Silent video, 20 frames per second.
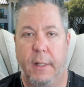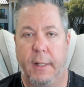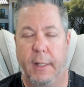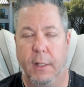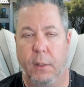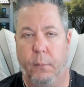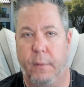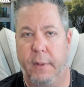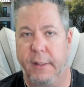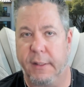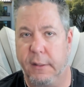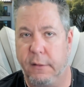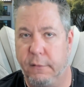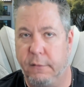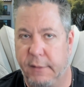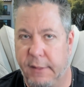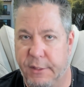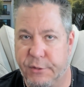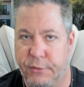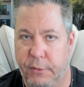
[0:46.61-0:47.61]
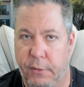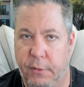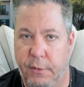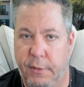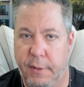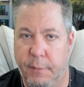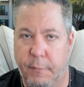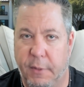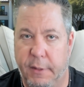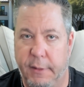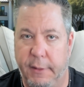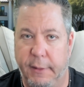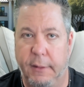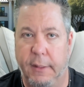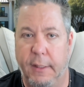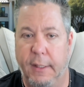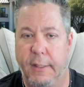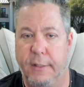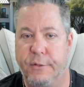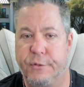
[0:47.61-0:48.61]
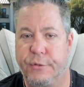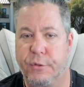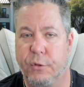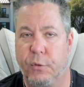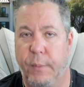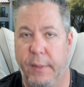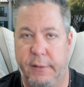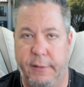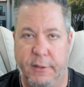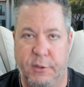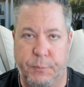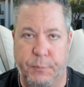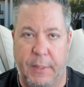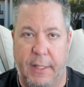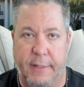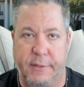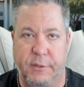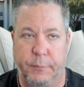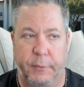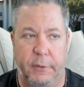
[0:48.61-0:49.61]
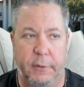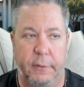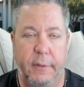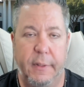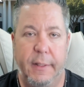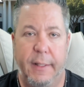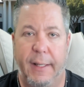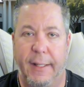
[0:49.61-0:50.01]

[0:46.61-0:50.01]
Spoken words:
And I want to get you guys earning money as quickly as possible.